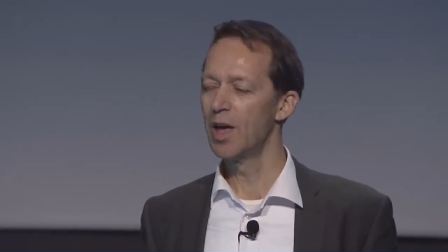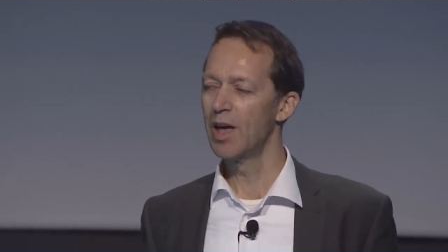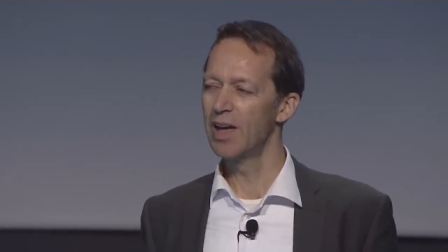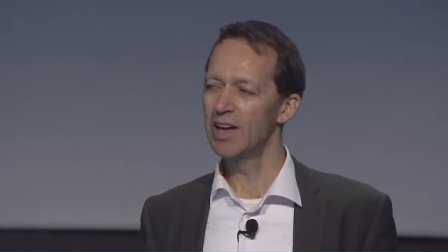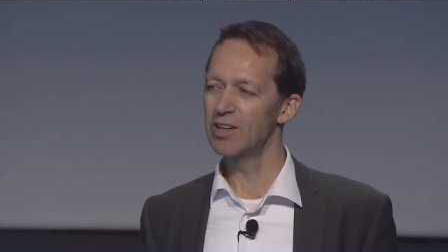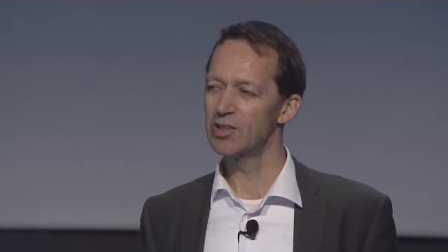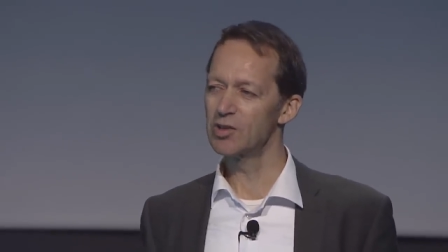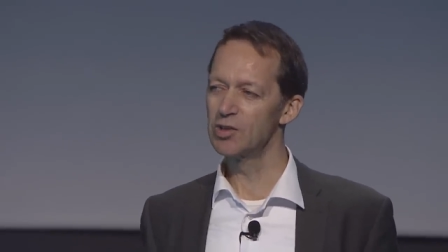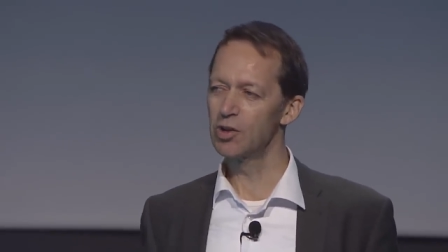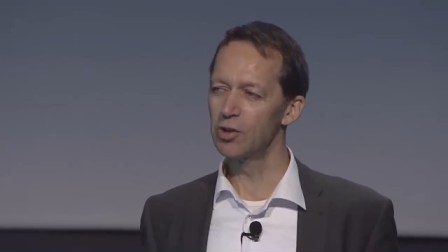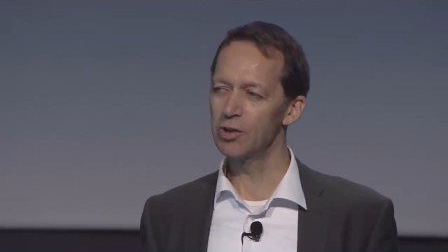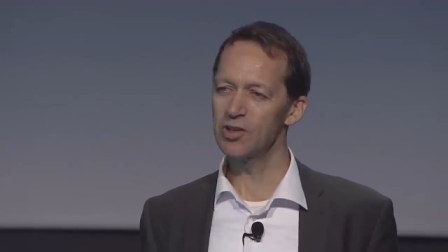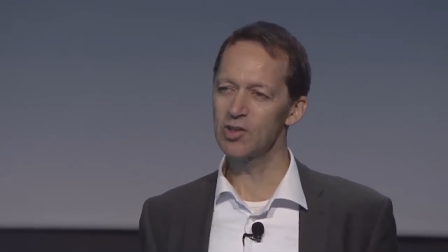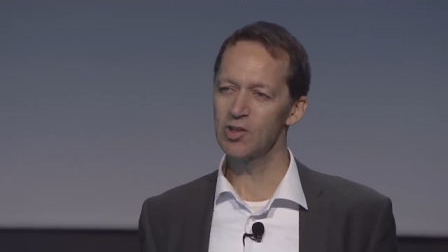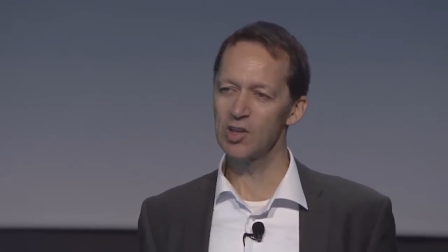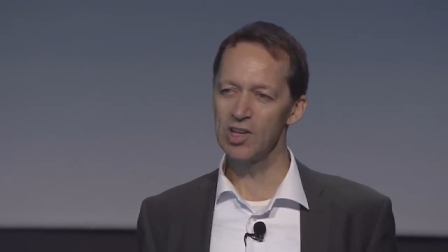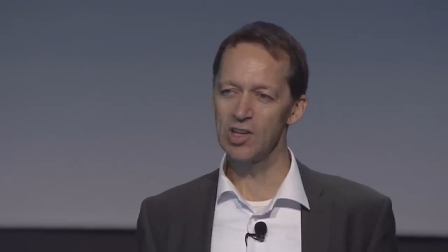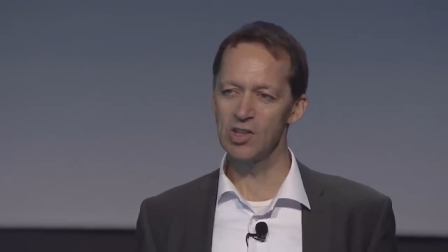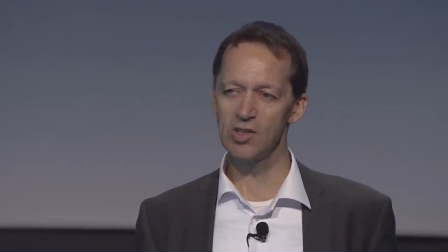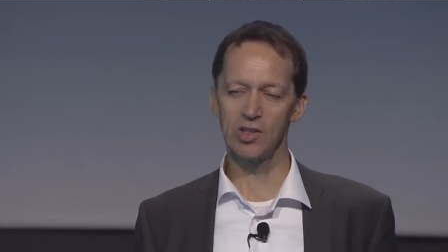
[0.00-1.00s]
It's not as
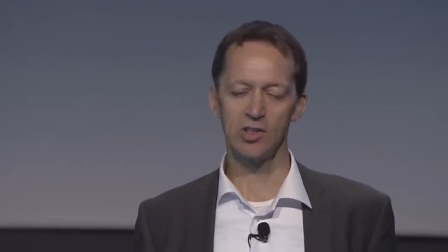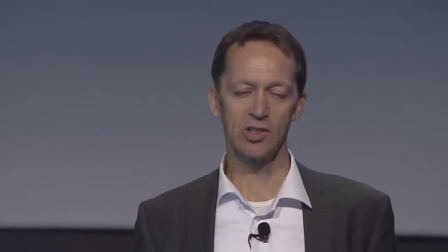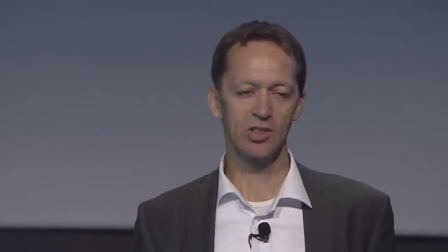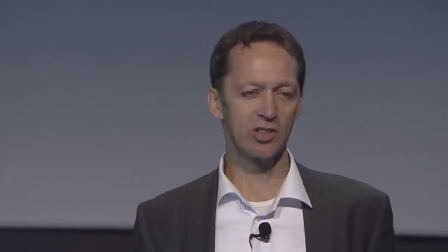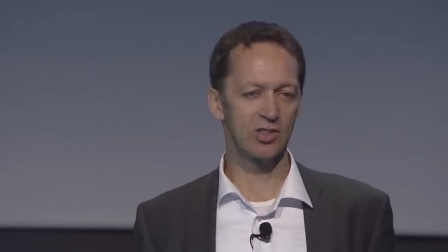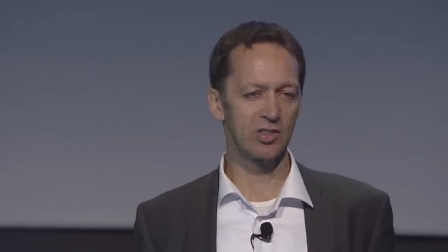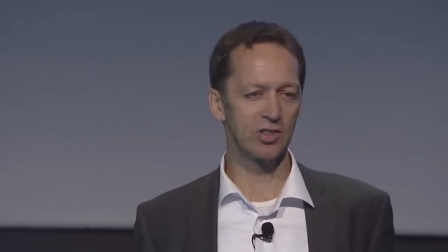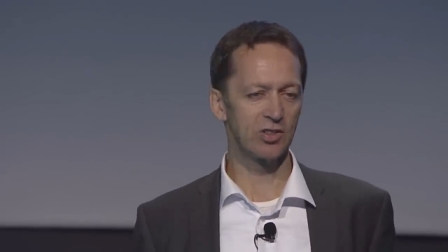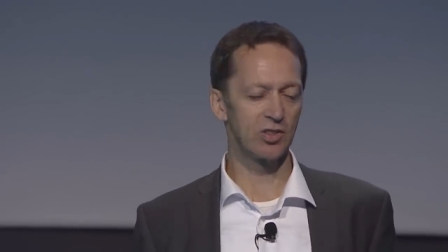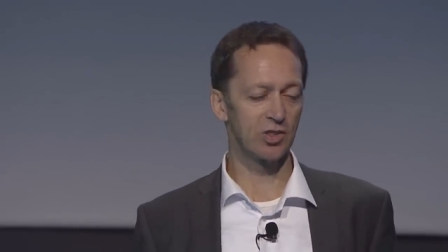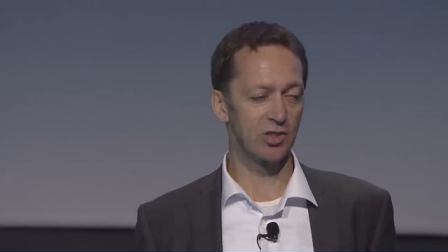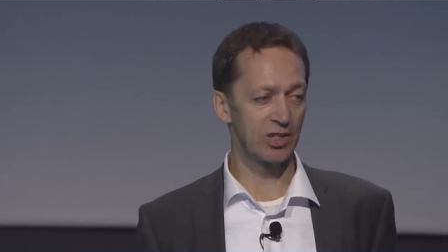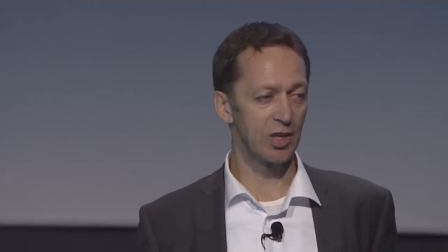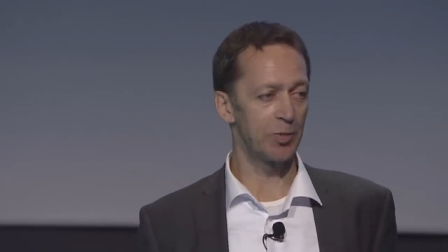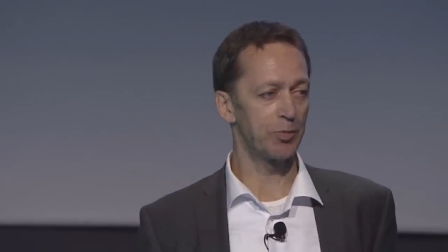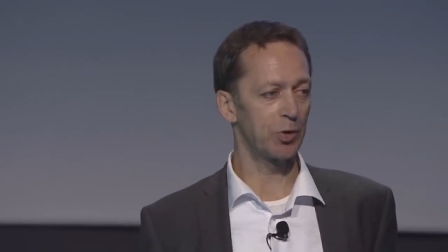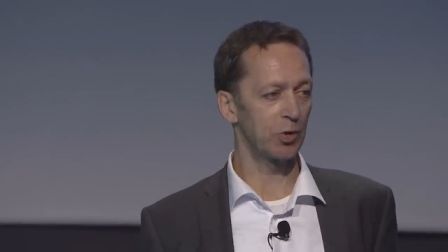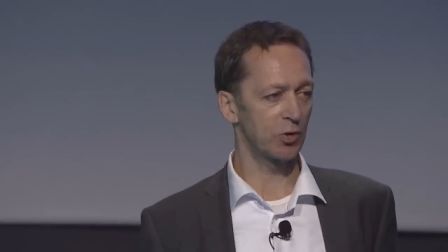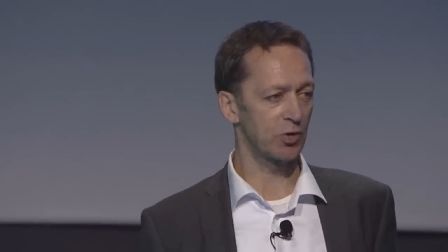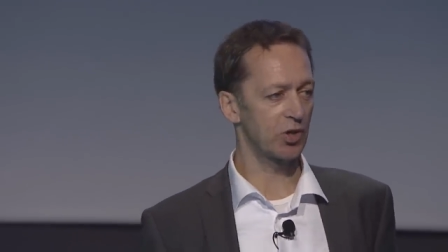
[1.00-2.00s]
easy to
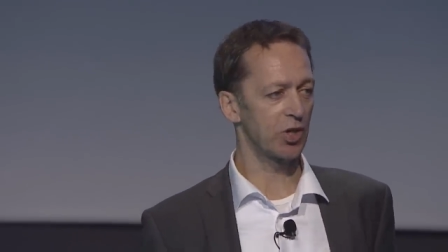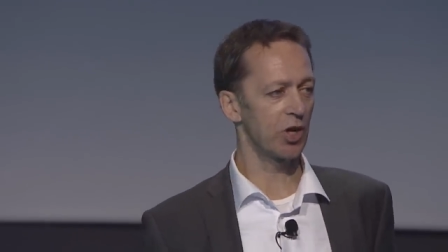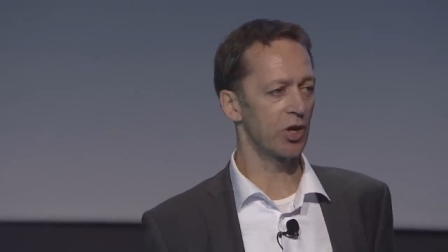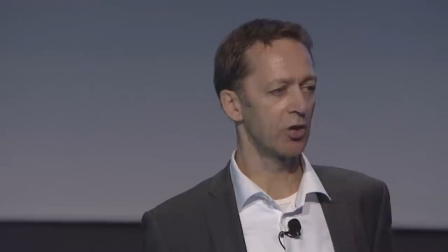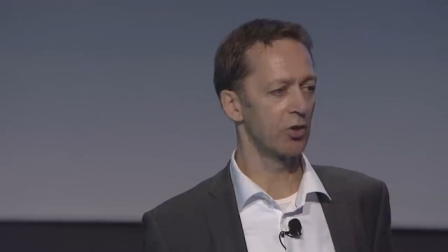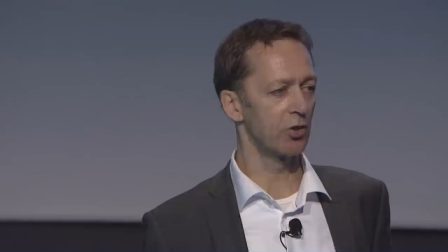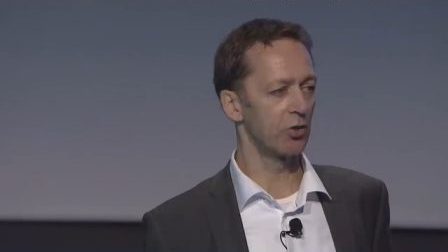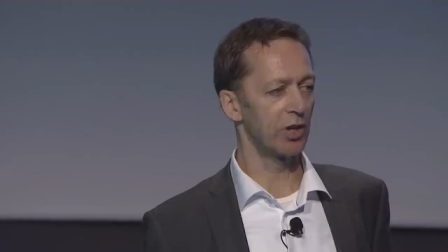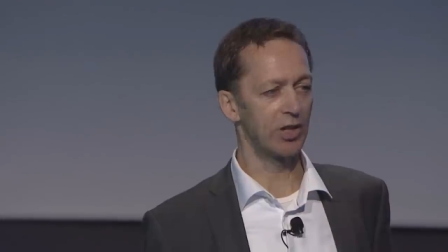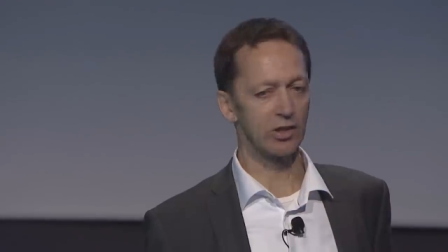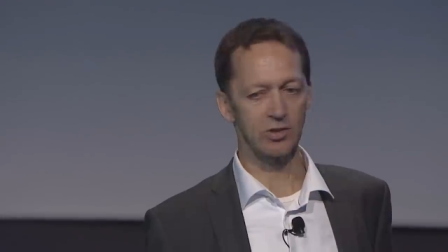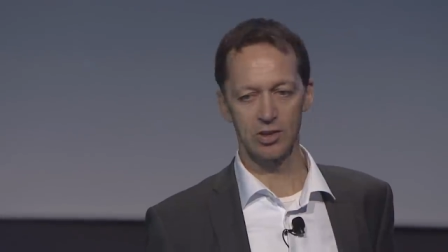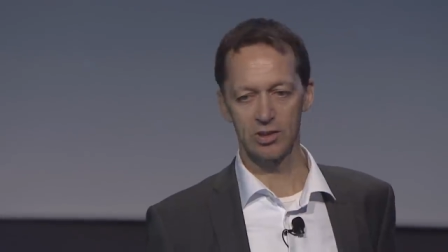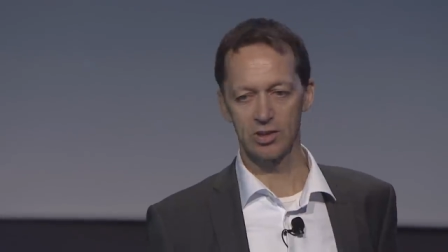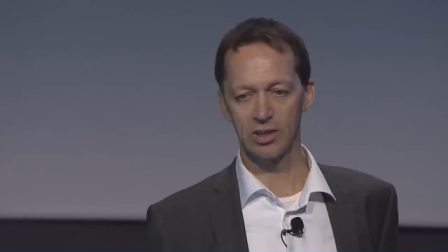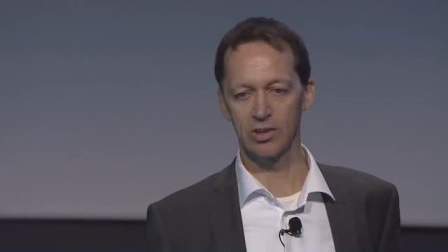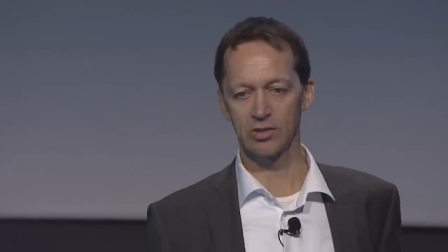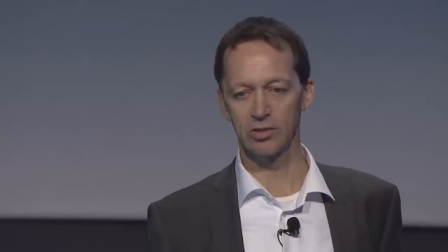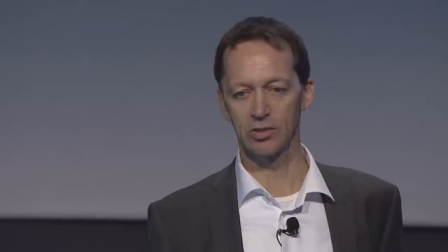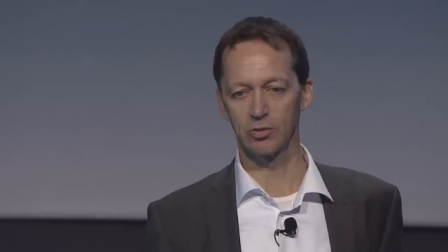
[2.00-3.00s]
dip your toe into
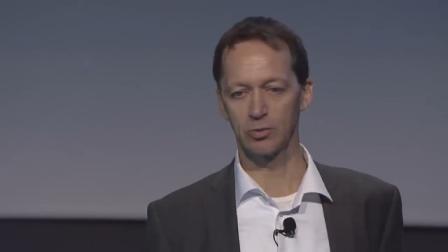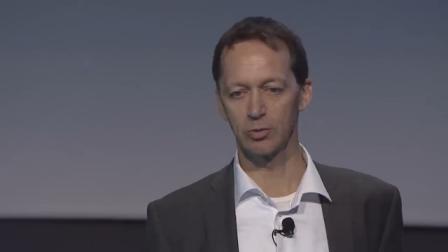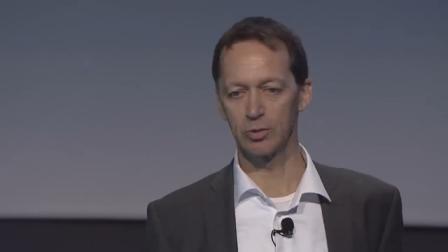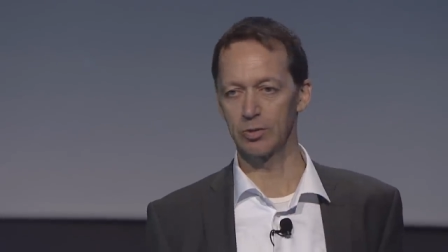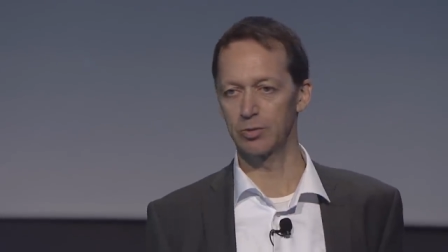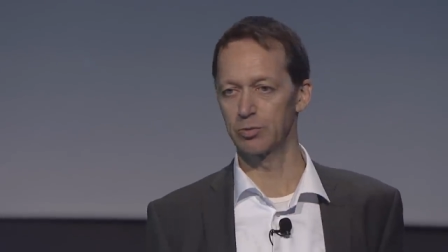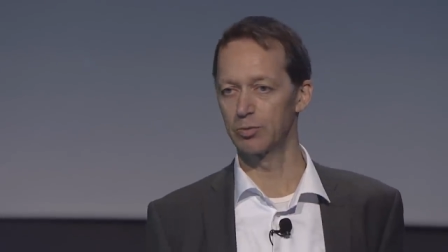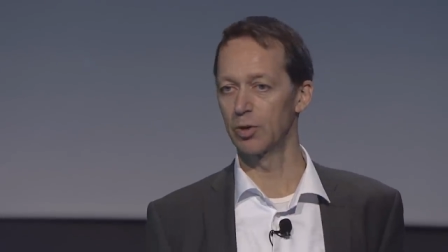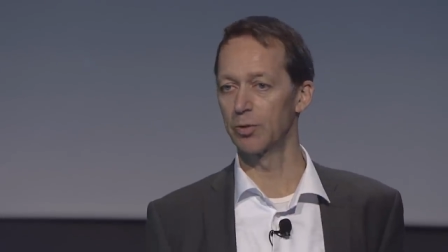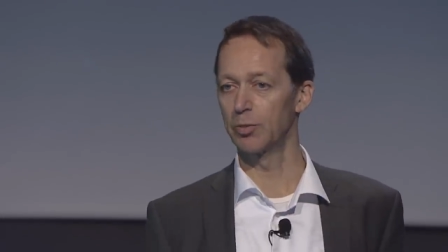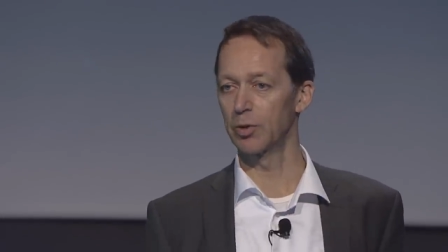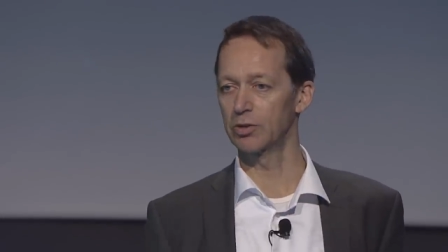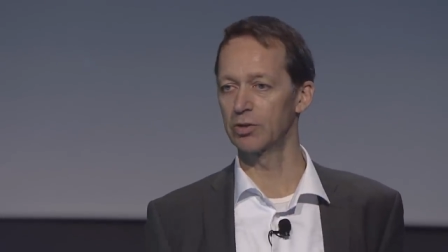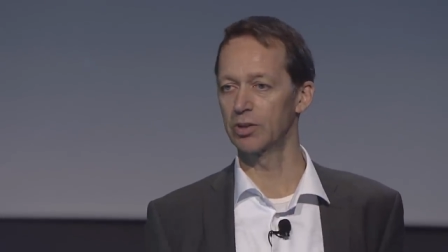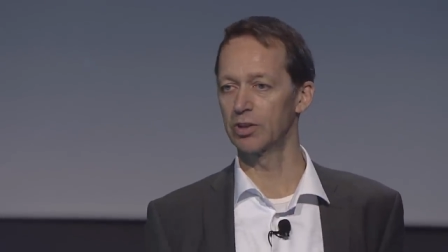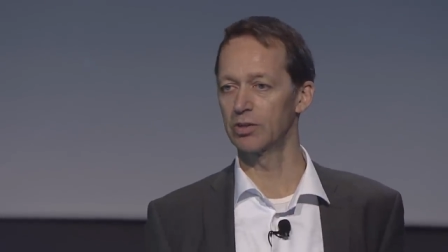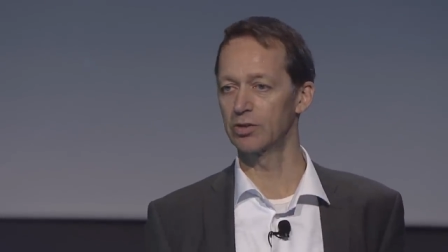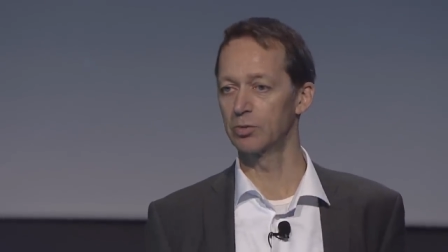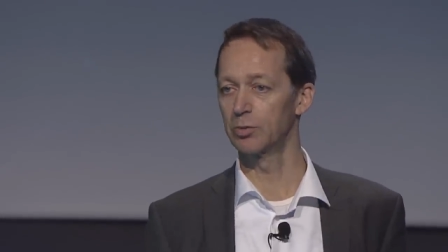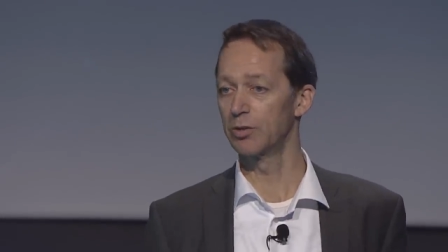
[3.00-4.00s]
this as with robotics.